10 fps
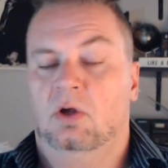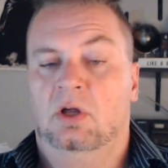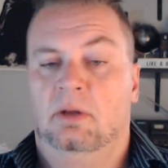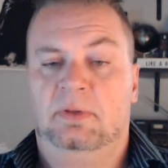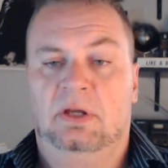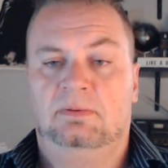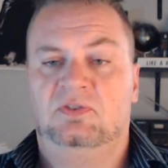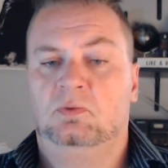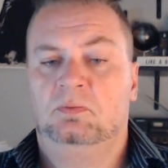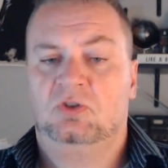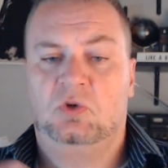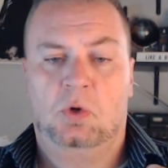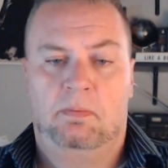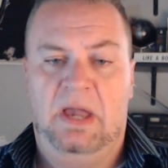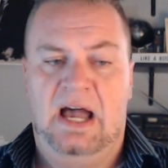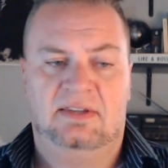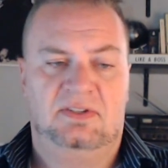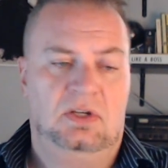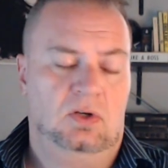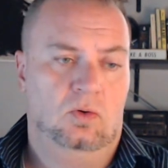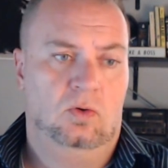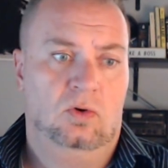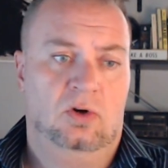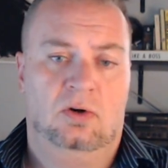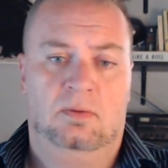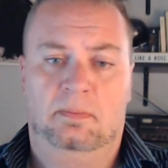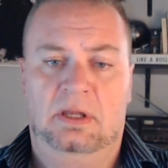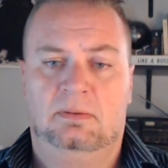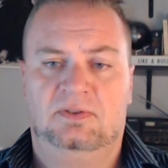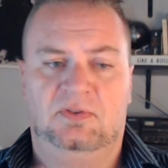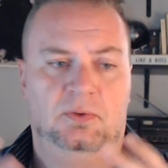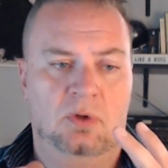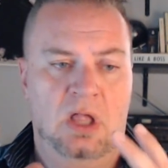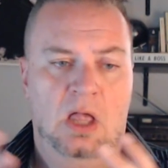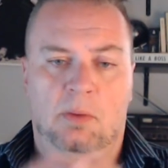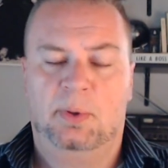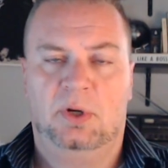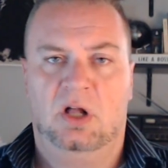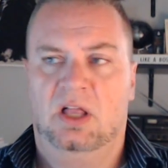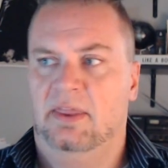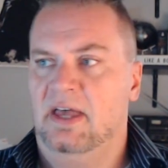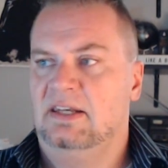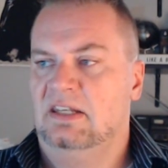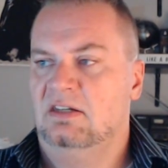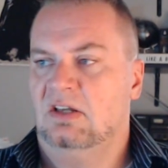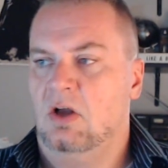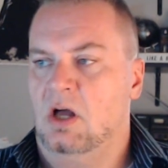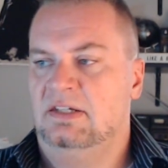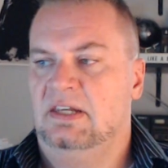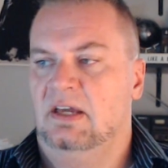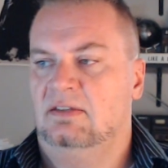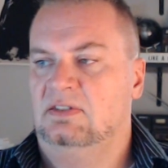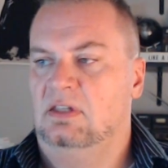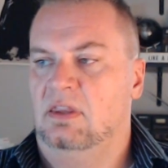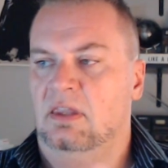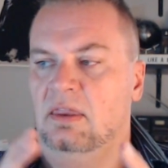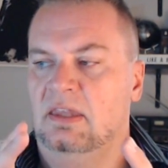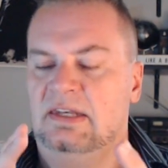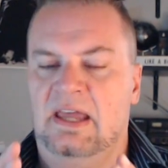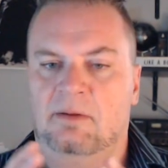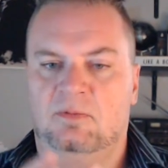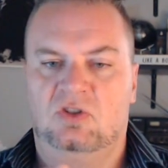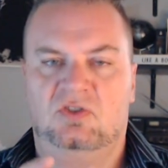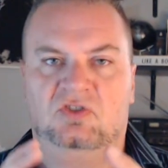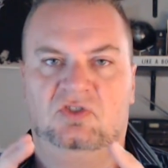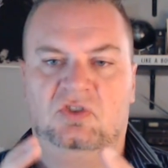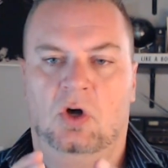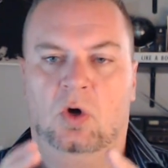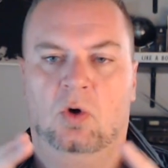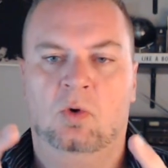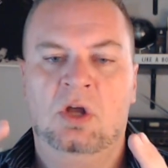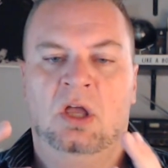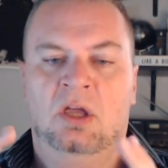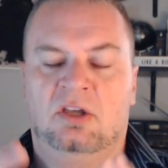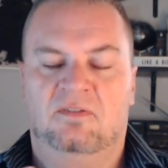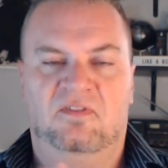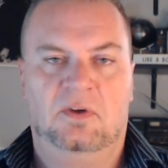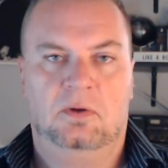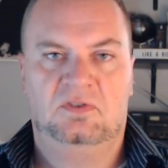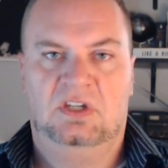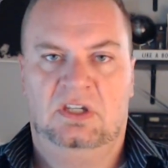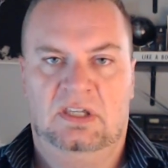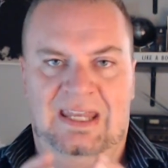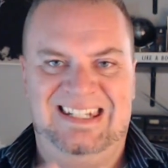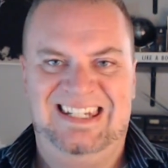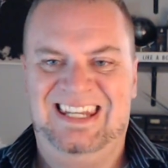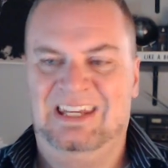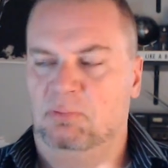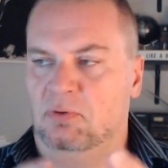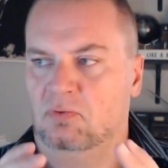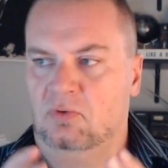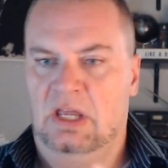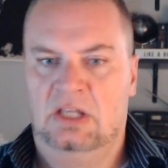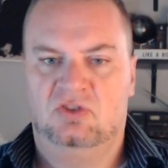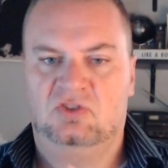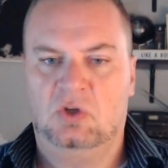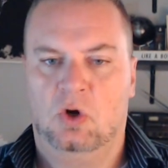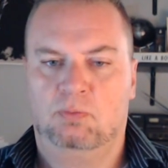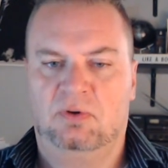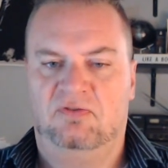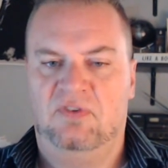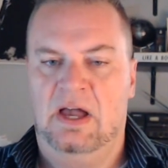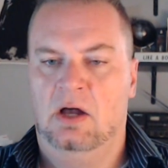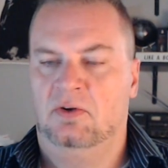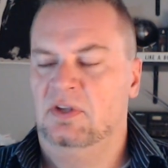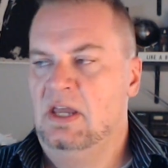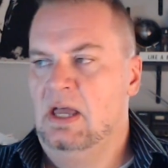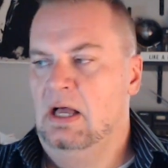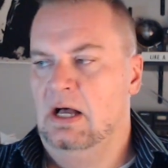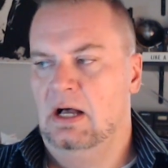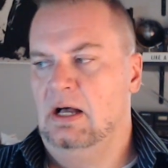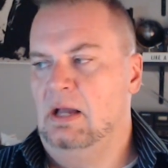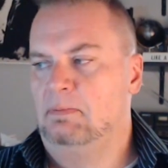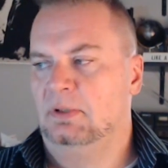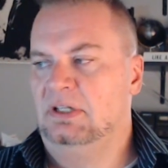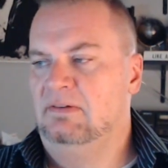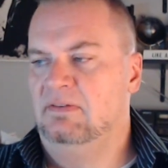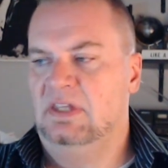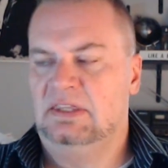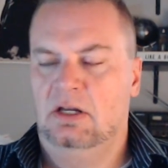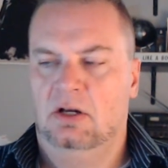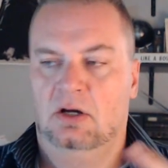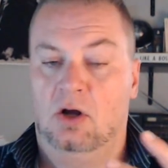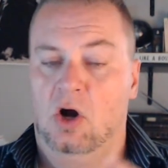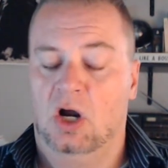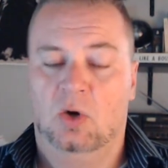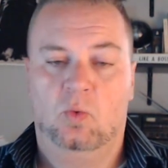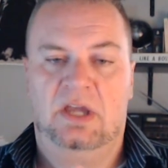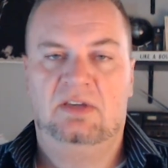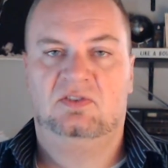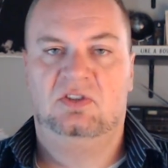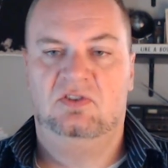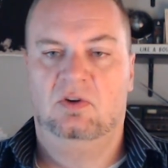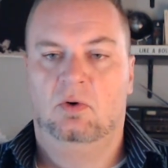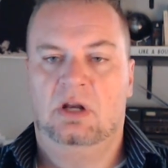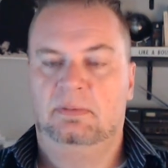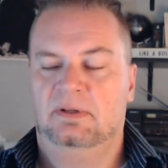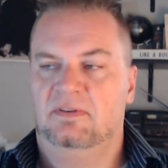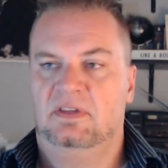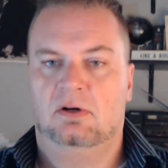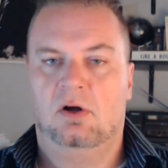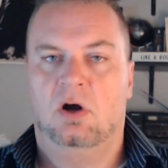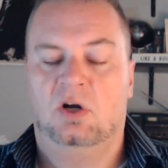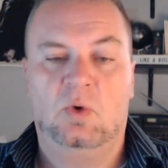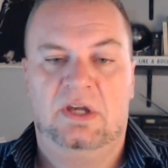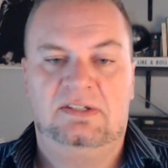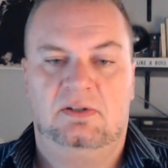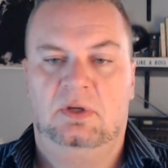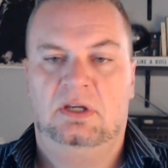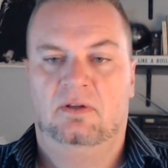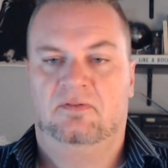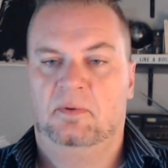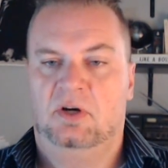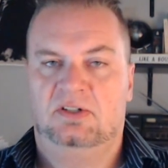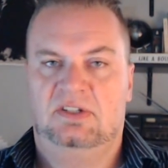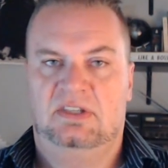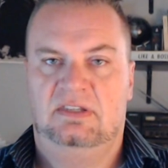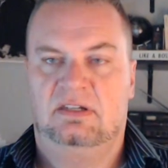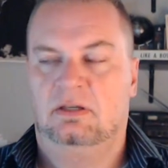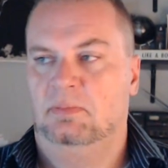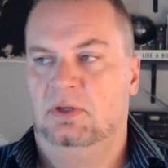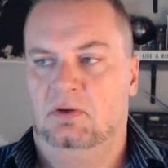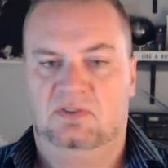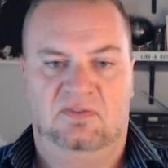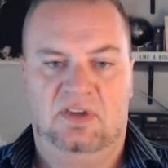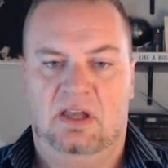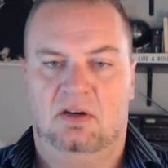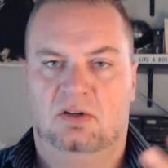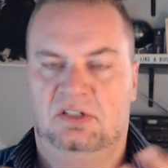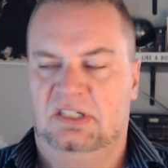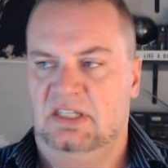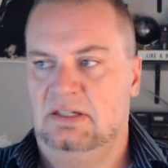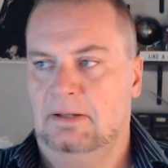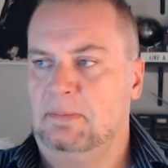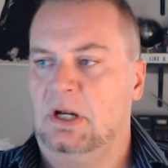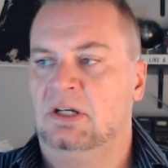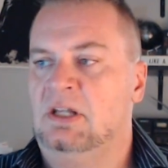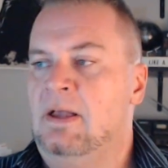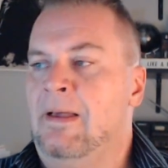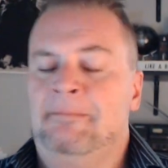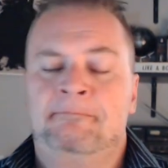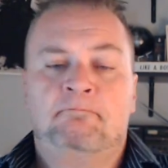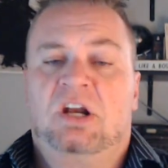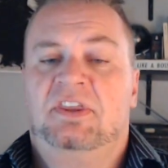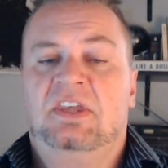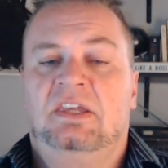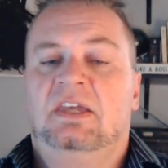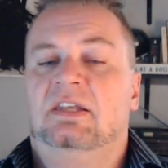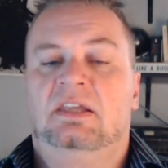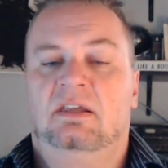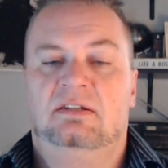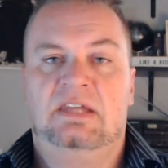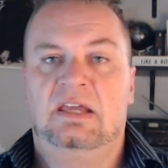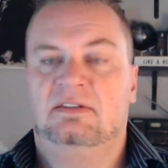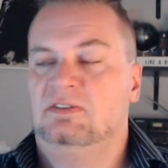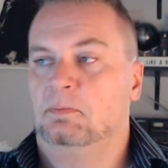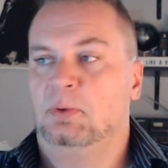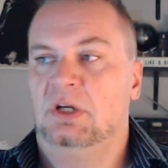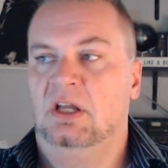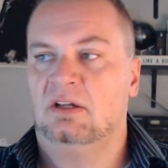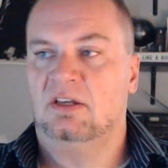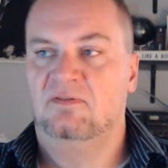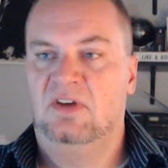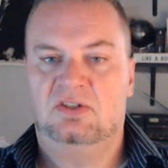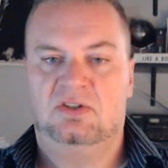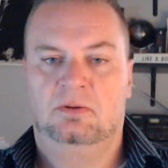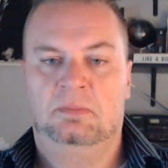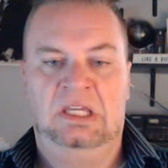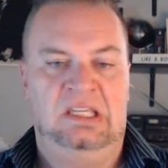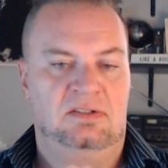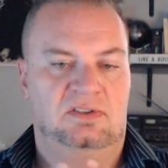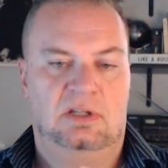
be able to mature past it or be able to put all of that into context. The damage is so confusing and deep and so profound. I believe that there are ways to do it. I believe that there are ways to heal from narcissistic abuse if you had a narcissistic parent. But I think it takes some pretty unconventional means.